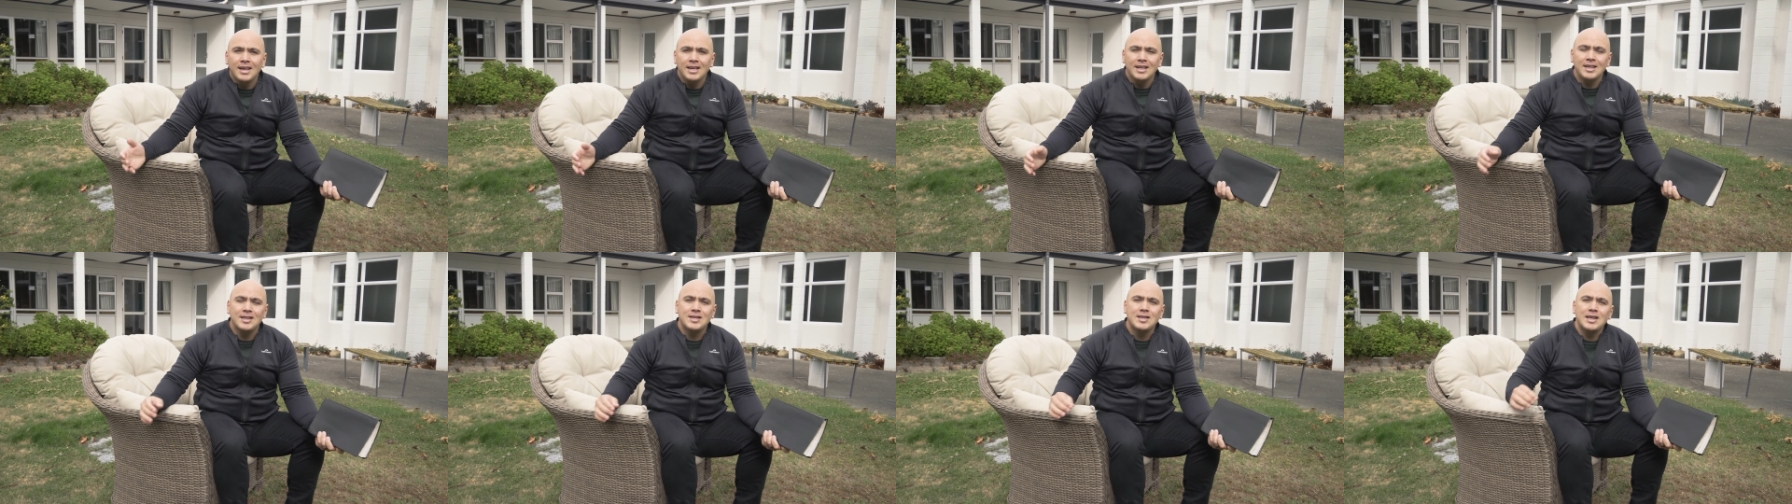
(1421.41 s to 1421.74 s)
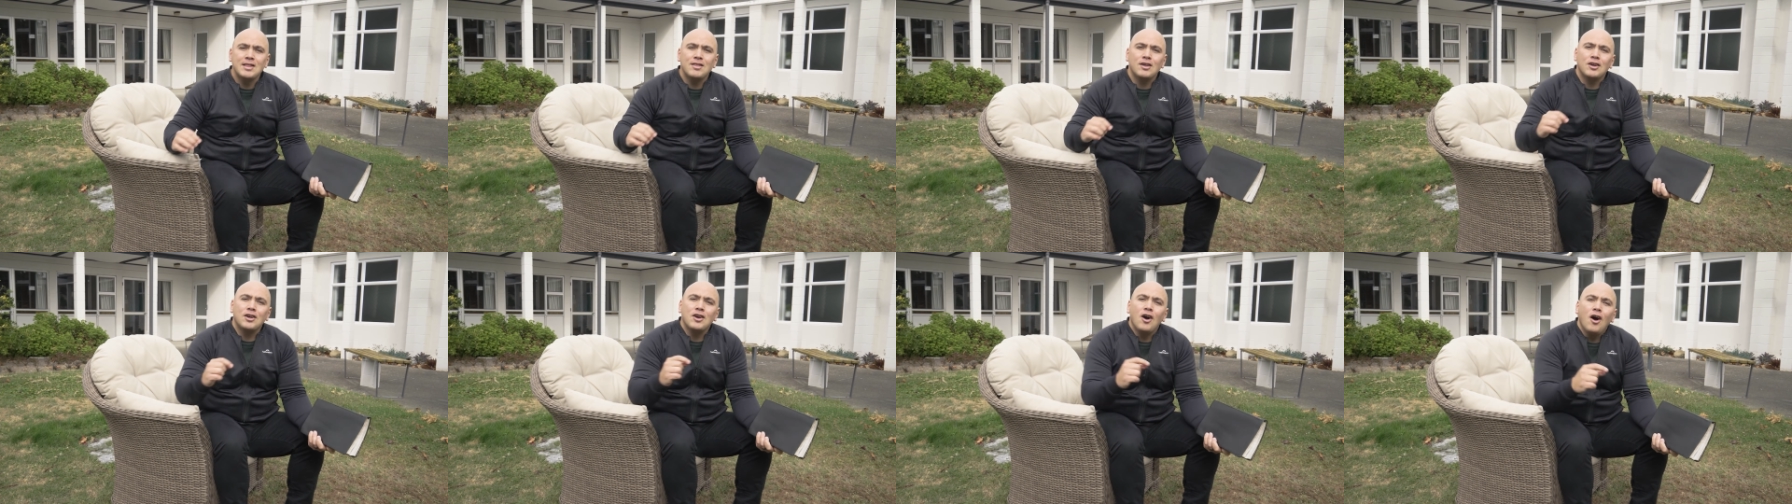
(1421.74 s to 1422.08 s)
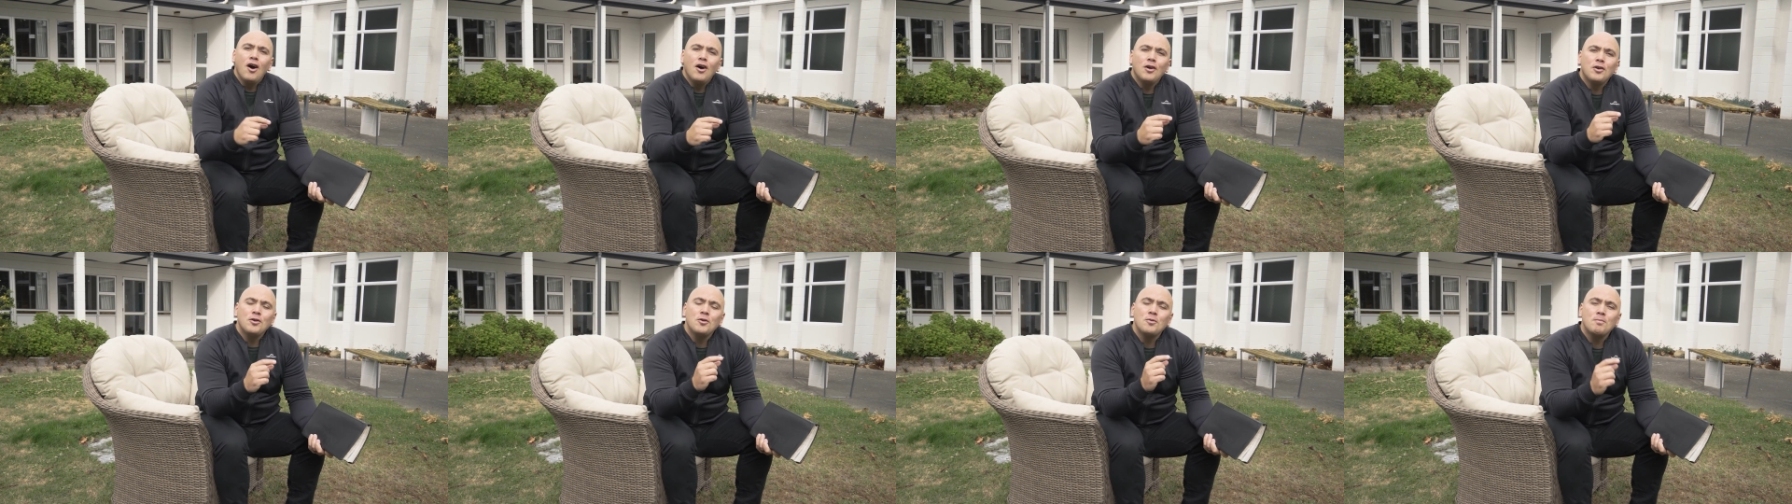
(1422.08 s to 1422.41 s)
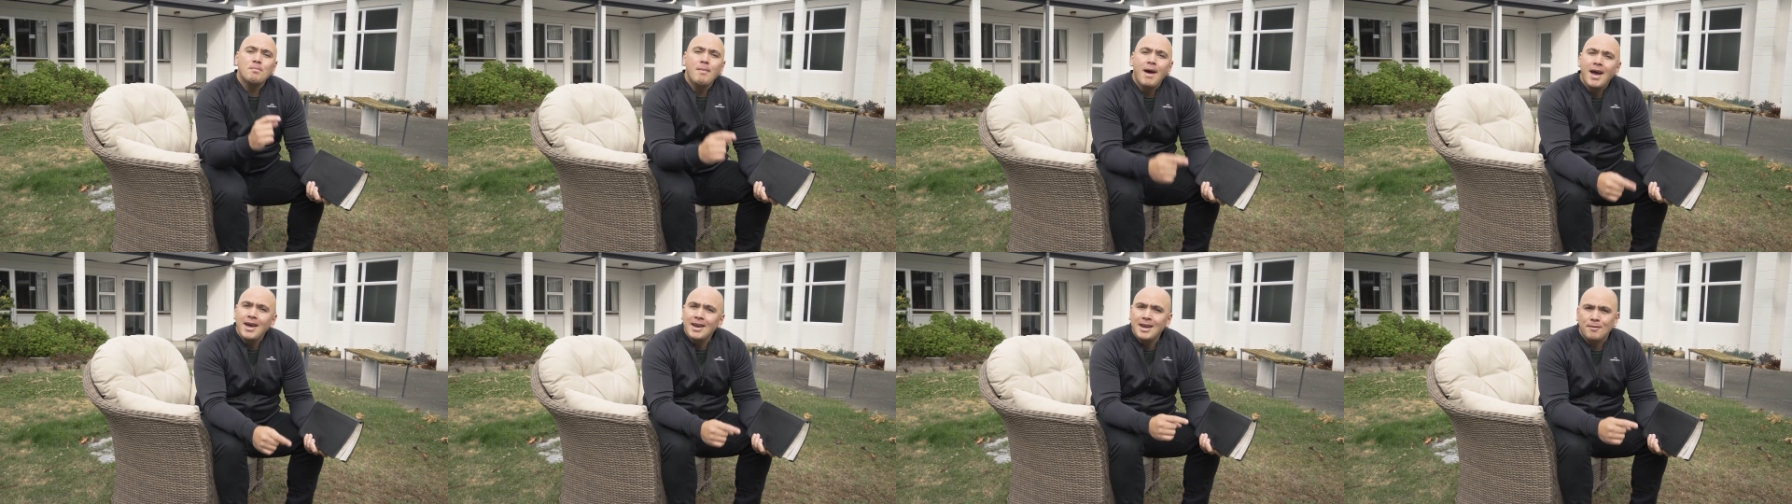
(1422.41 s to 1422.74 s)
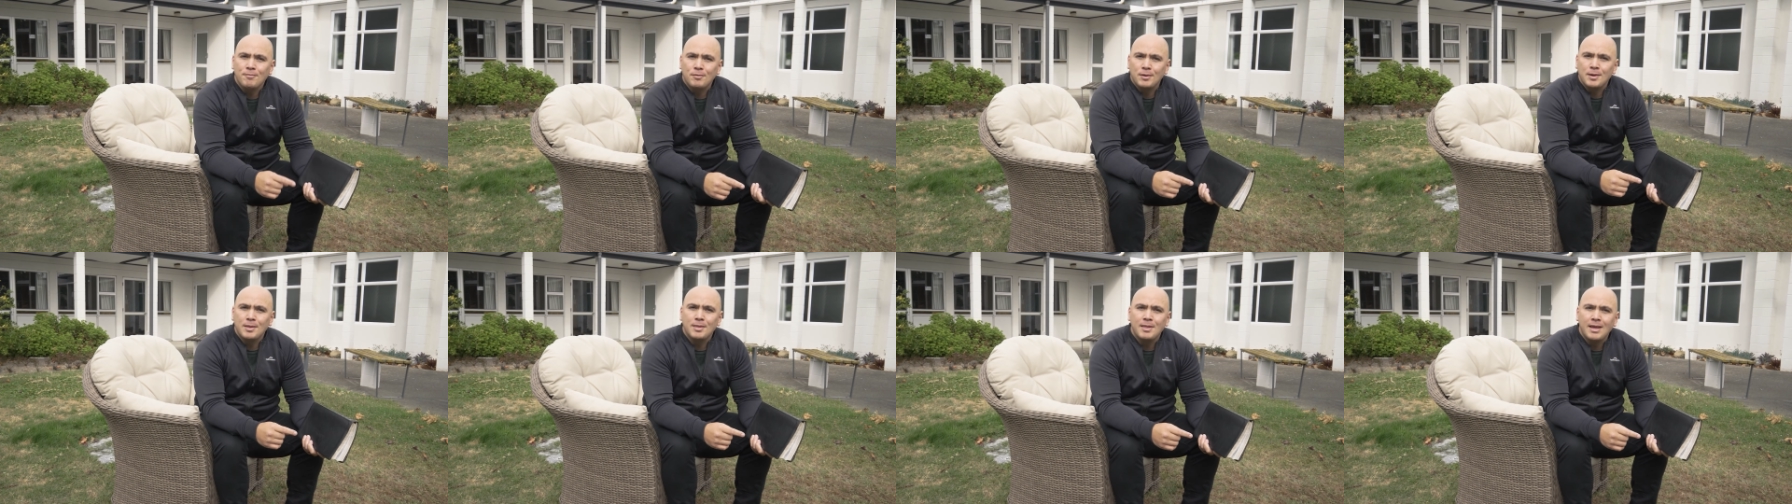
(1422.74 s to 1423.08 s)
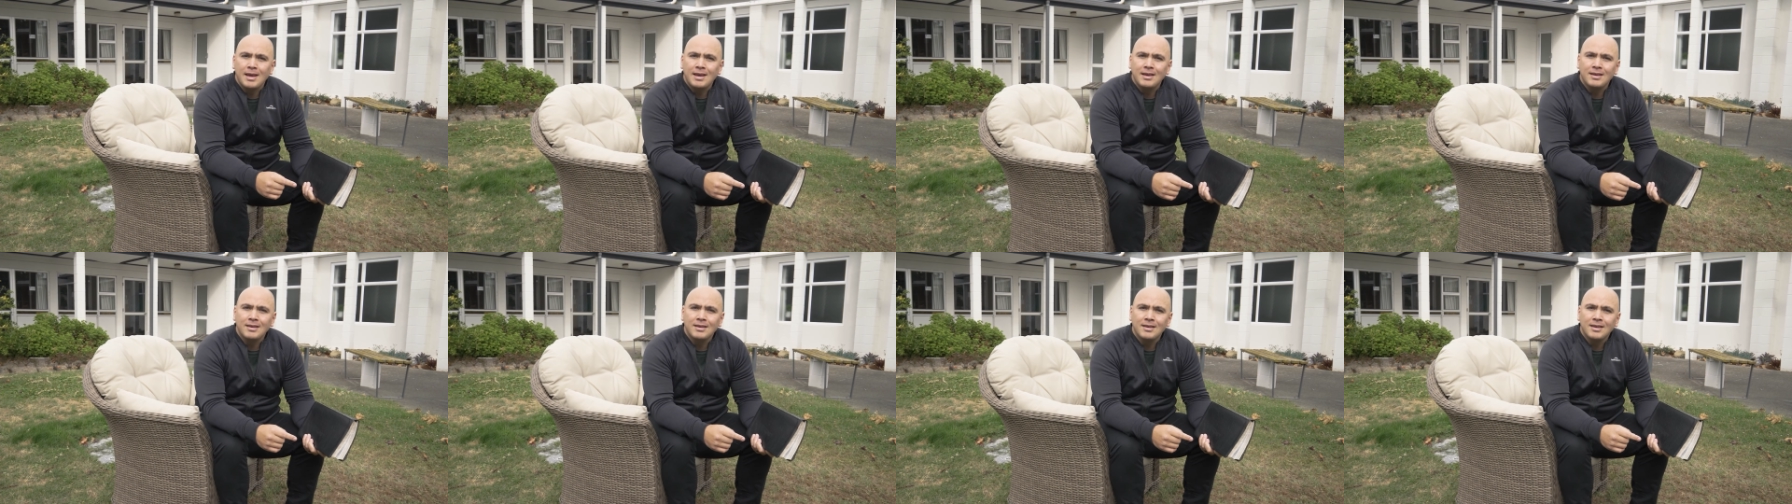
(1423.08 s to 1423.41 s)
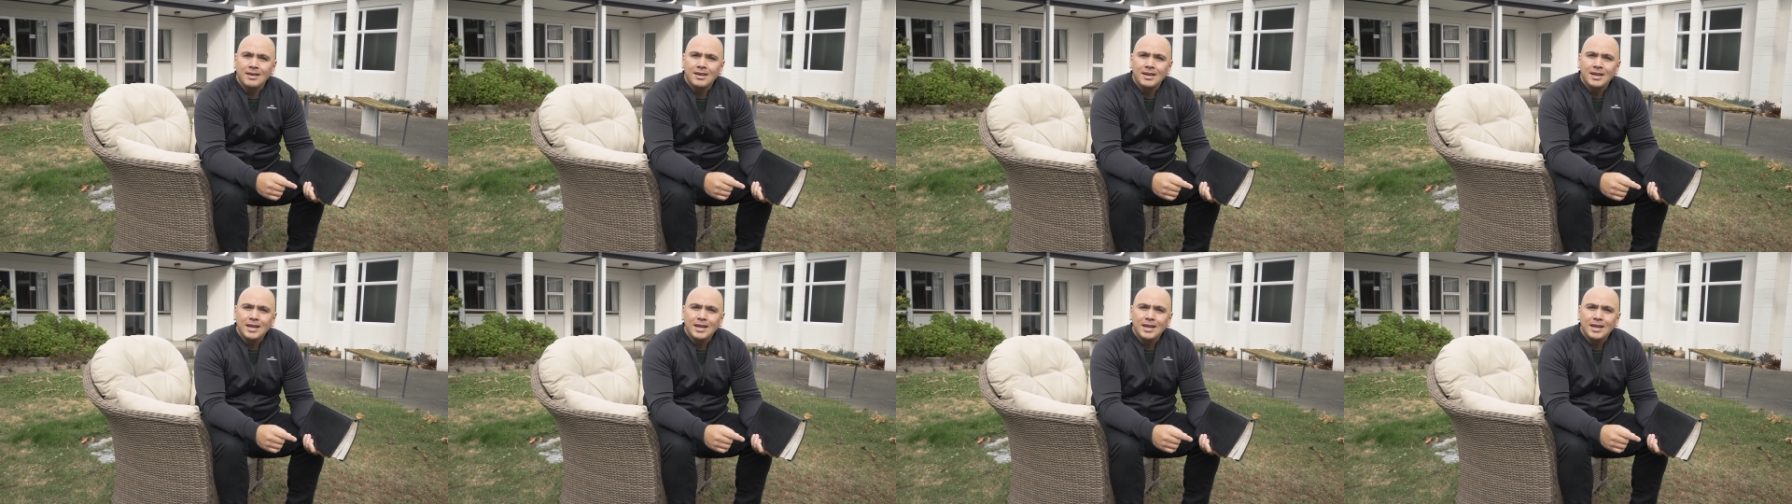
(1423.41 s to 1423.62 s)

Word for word: You see, the God who made everything,